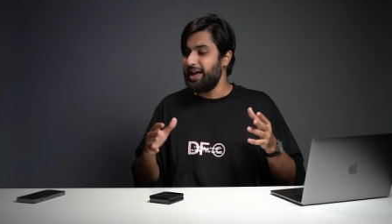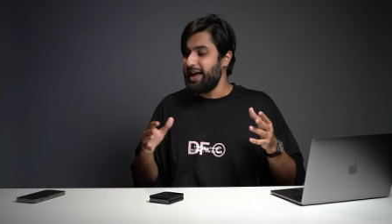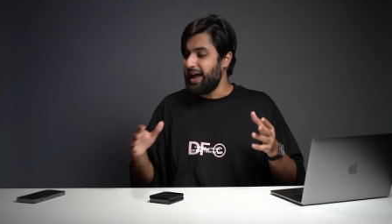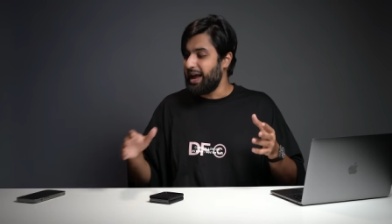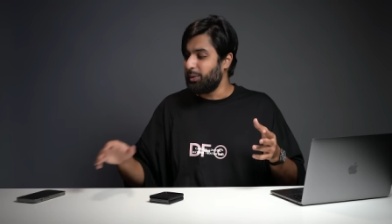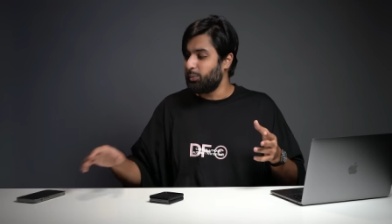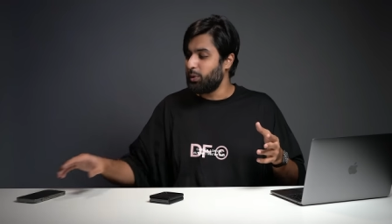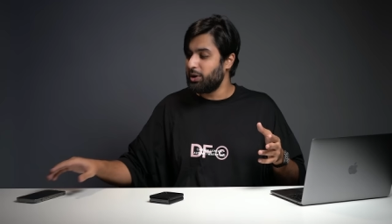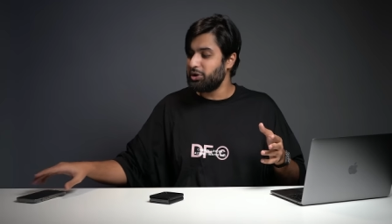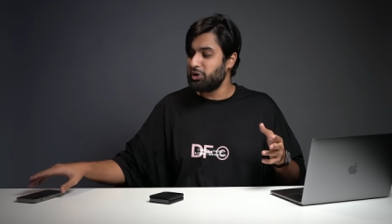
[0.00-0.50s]

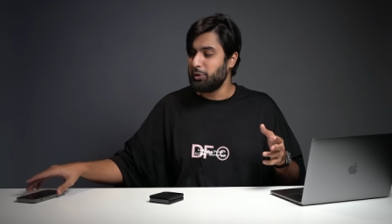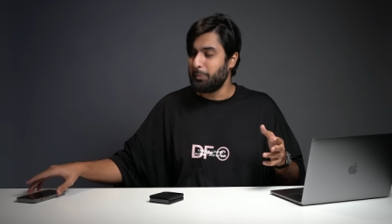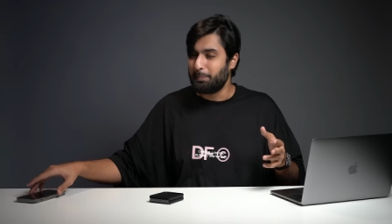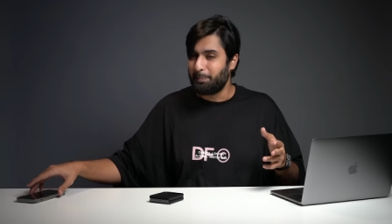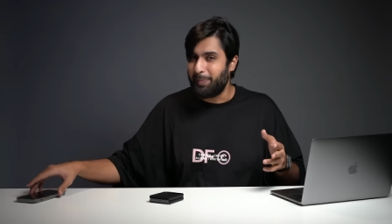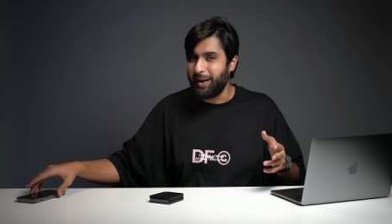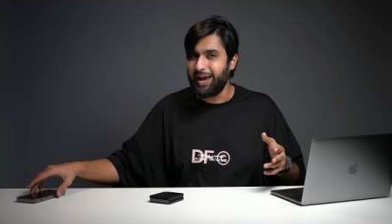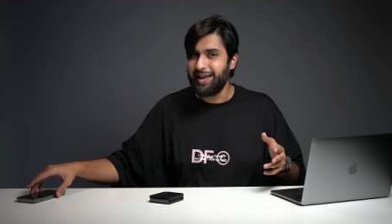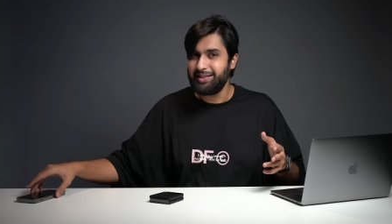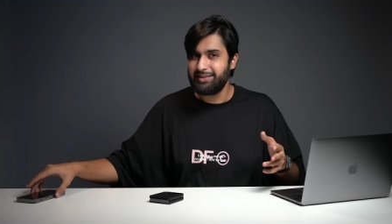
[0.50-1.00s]
And when you
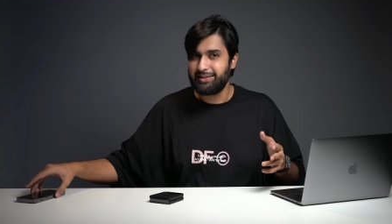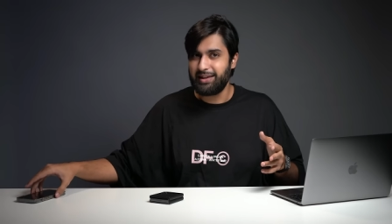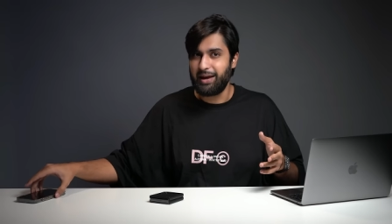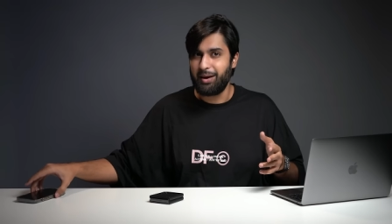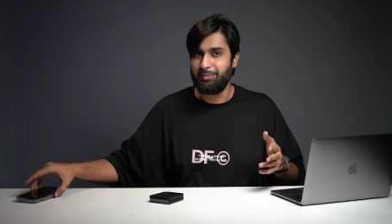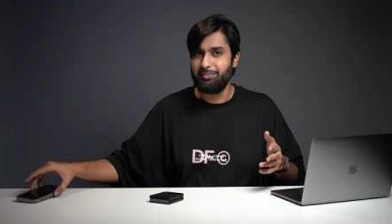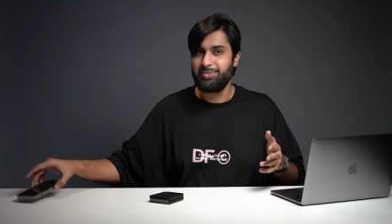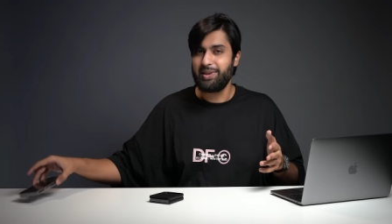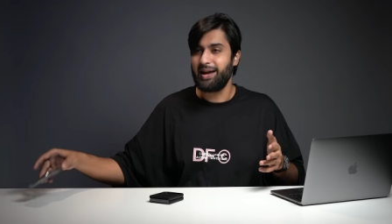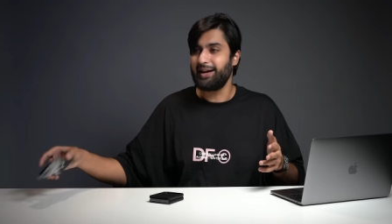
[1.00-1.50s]
pit
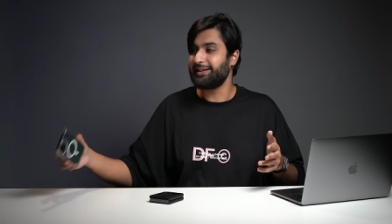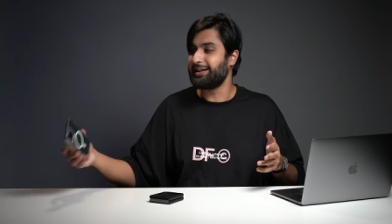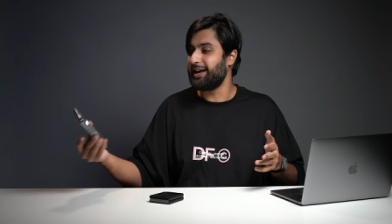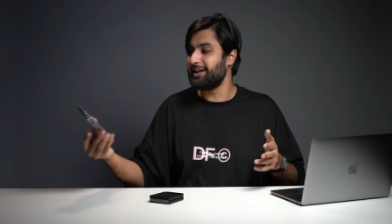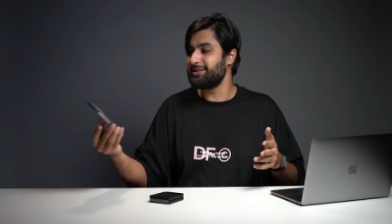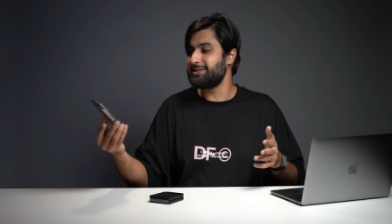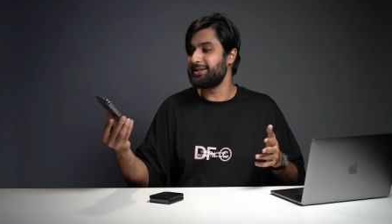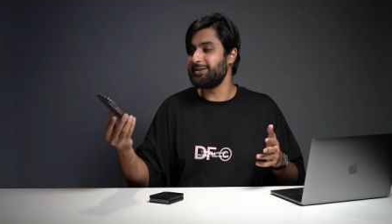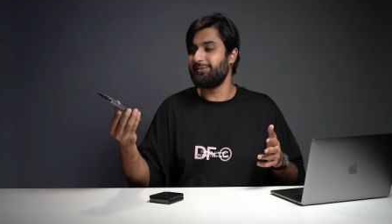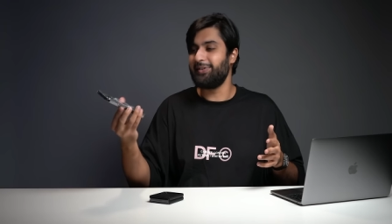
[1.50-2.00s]
them
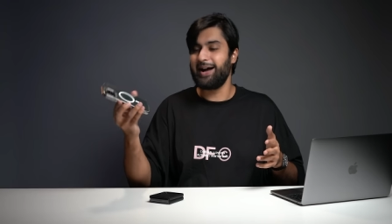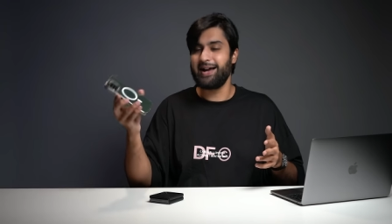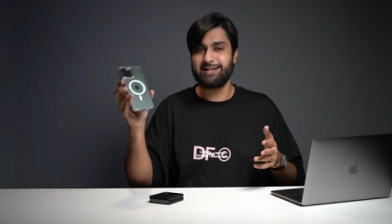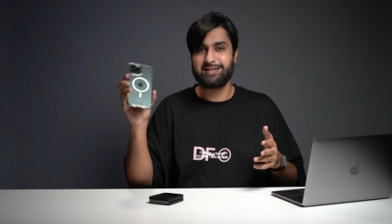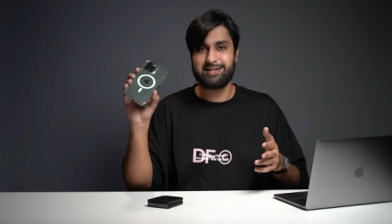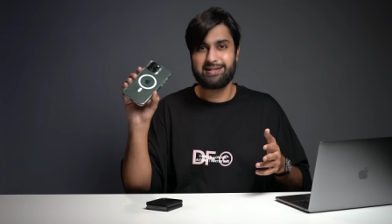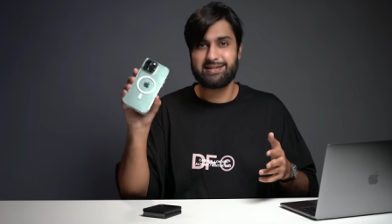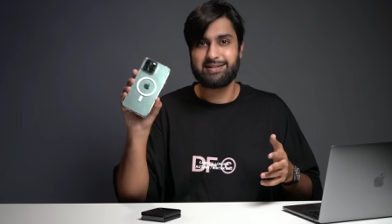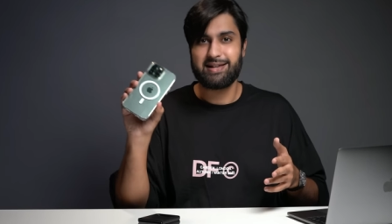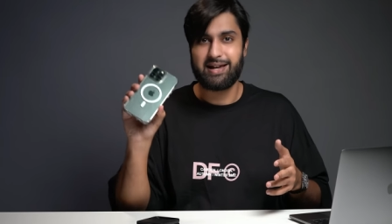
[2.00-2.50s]
against
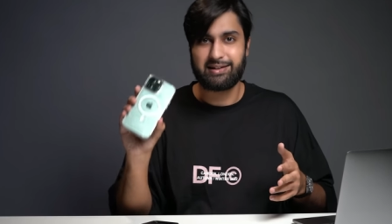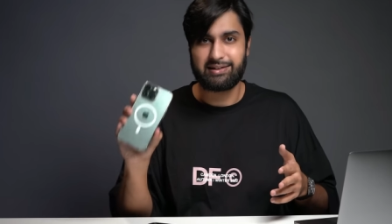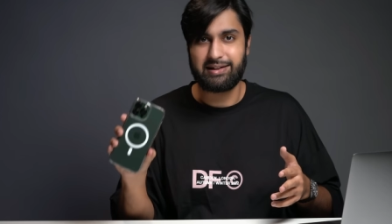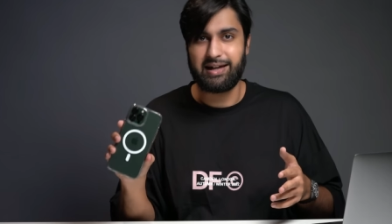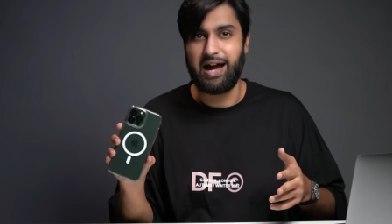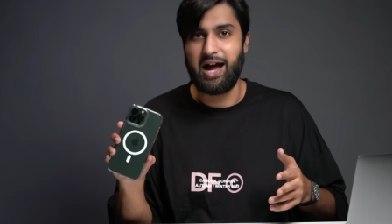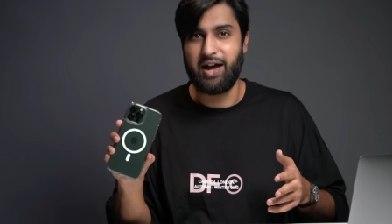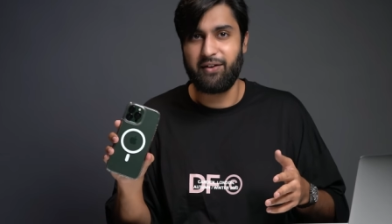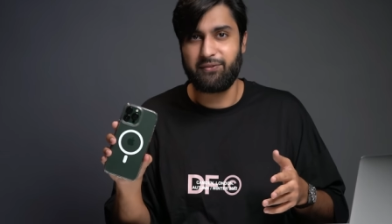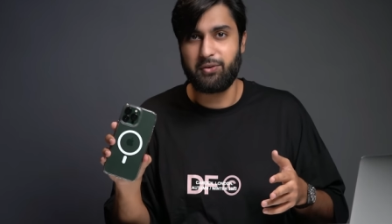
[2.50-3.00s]
devices like the
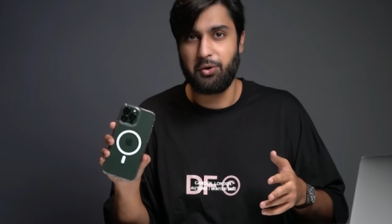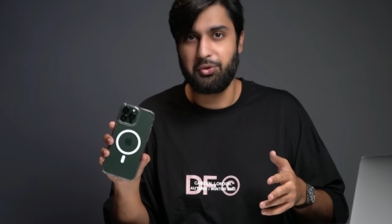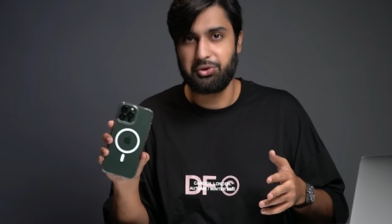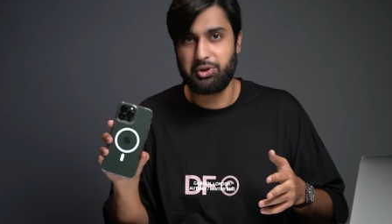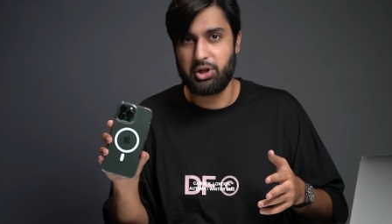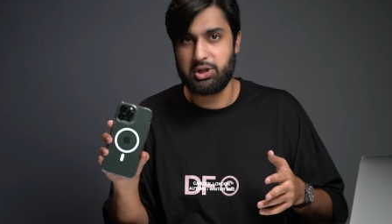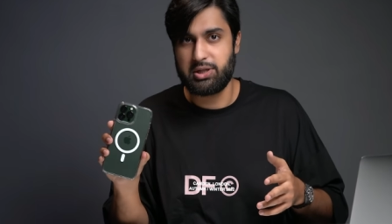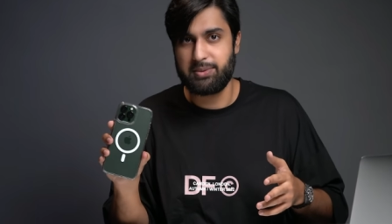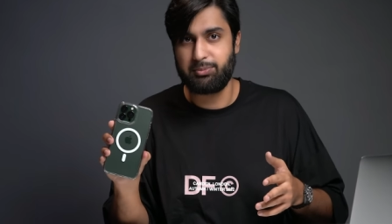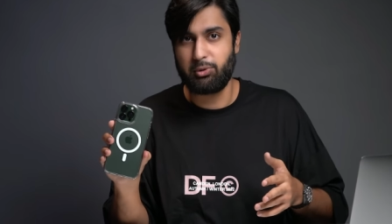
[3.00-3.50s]
iPhone
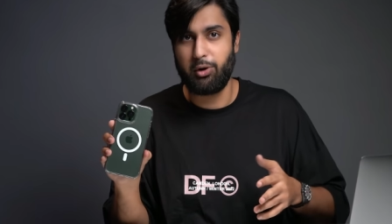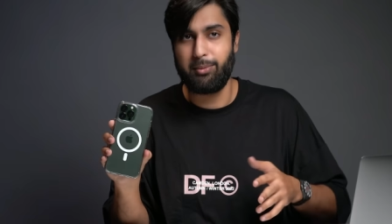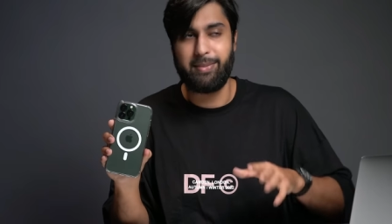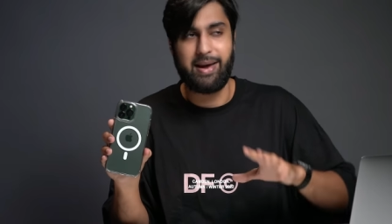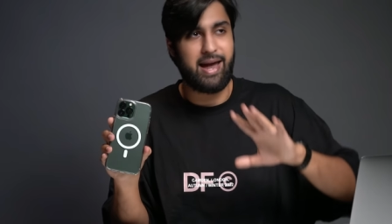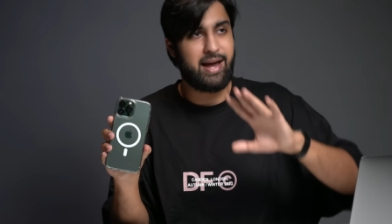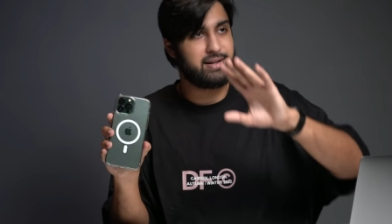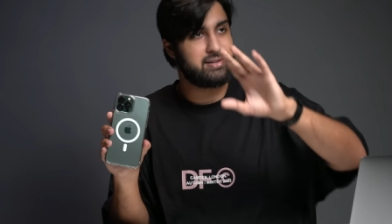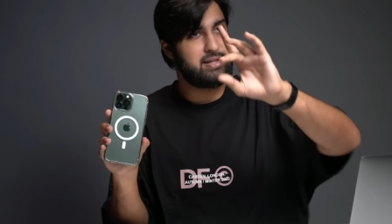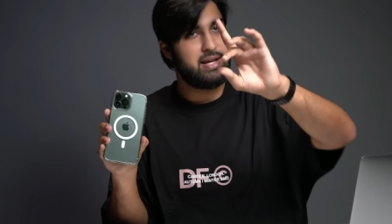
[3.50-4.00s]
13 Pro
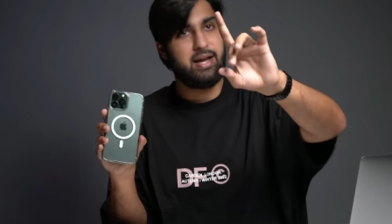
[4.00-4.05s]
Max,